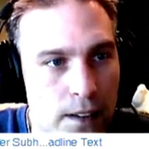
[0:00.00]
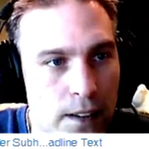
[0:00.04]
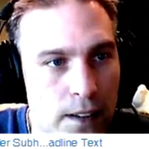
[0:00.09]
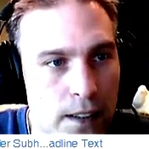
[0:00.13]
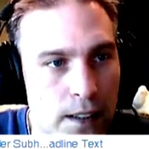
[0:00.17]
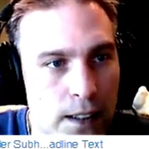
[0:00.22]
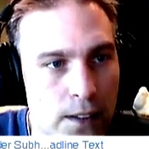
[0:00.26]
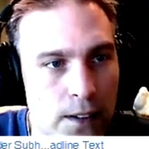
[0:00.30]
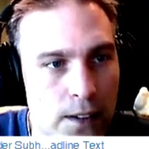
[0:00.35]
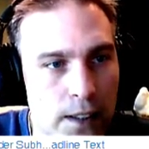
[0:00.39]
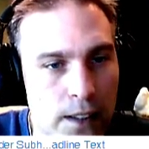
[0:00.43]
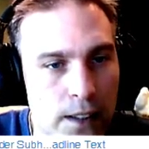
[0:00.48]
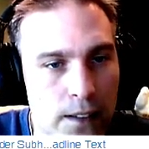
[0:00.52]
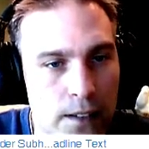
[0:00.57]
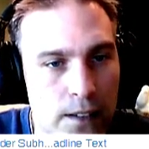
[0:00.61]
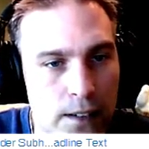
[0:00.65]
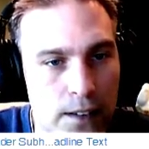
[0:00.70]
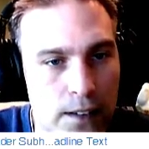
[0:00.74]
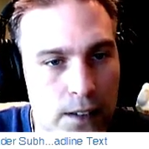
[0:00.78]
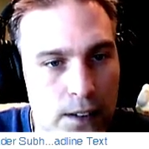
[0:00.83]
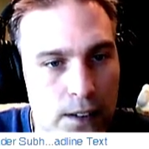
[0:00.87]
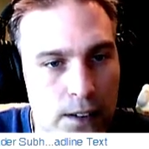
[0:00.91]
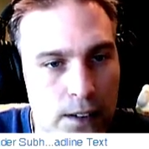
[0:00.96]
theory,
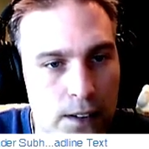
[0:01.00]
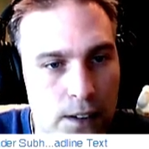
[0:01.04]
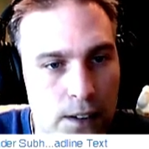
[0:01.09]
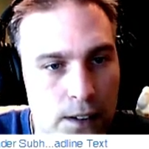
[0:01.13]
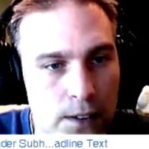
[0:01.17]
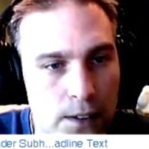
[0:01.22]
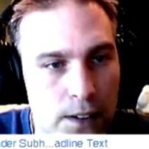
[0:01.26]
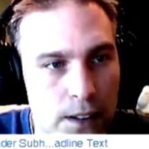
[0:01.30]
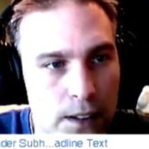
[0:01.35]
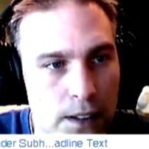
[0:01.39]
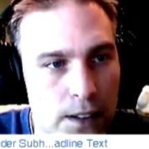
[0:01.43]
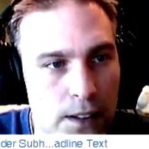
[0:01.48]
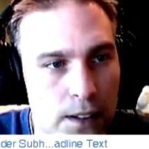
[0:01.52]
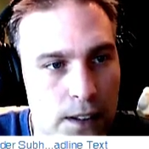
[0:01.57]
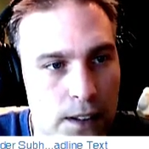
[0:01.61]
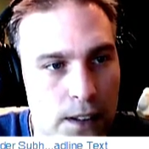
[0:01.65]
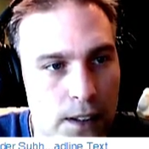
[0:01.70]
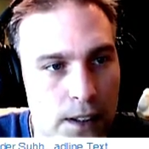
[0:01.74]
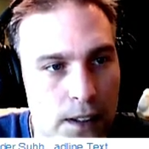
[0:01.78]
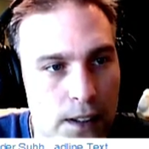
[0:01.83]
let's just go here.